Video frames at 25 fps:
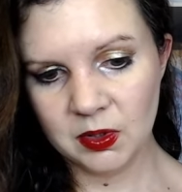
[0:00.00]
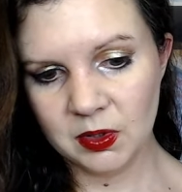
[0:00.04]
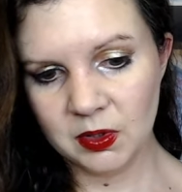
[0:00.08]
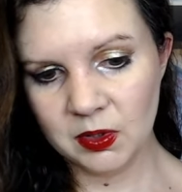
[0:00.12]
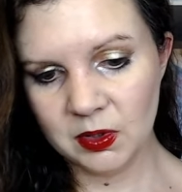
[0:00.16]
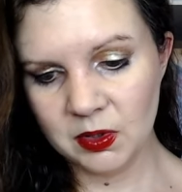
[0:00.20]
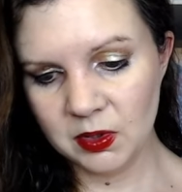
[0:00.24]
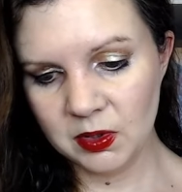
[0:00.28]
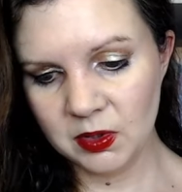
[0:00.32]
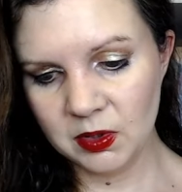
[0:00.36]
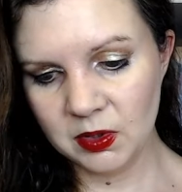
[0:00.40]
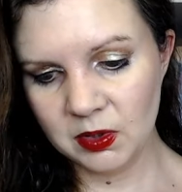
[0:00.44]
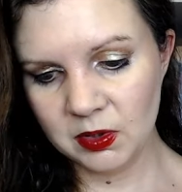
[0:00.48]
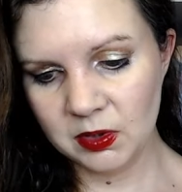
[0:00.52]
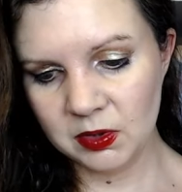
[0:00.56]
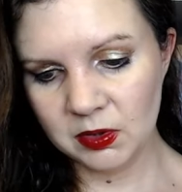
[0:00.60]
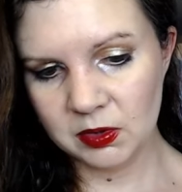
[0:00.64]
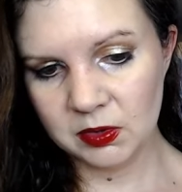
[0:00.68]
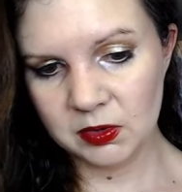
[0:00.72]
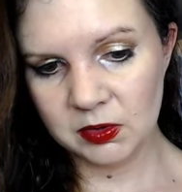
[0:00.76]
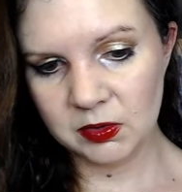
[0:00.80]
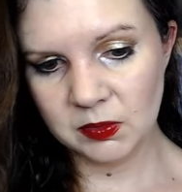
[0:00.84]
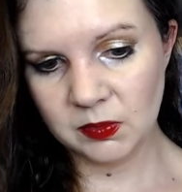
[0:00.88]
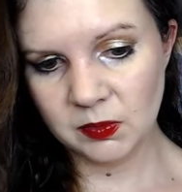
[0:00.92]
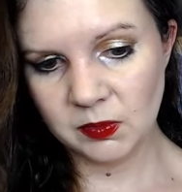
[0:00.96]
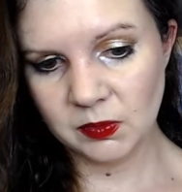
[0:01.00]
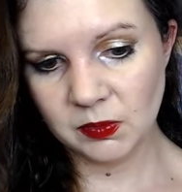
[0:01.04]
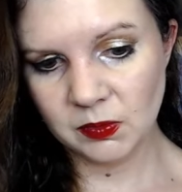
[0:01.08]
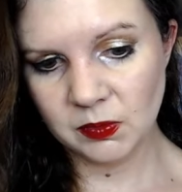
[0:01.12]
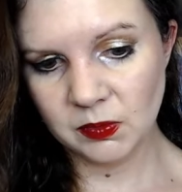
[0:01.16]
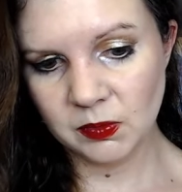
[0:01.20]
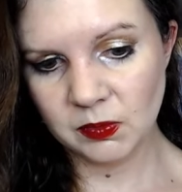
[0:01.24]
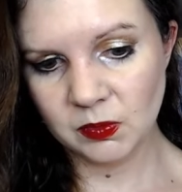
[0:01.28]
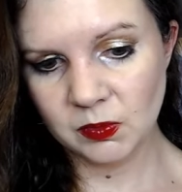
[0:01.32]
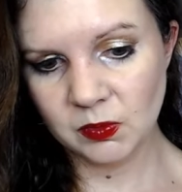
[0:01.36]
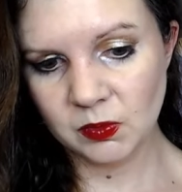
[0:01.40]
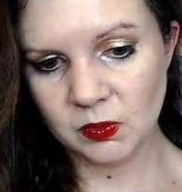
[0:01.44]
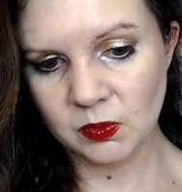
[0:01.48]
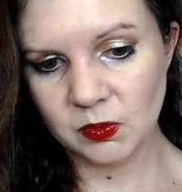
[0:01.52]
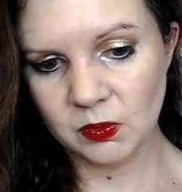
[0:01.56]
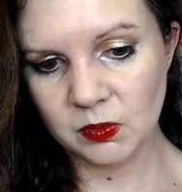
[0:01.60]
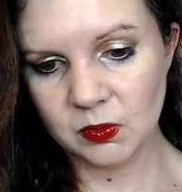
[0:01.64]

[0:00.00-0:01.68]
(silence)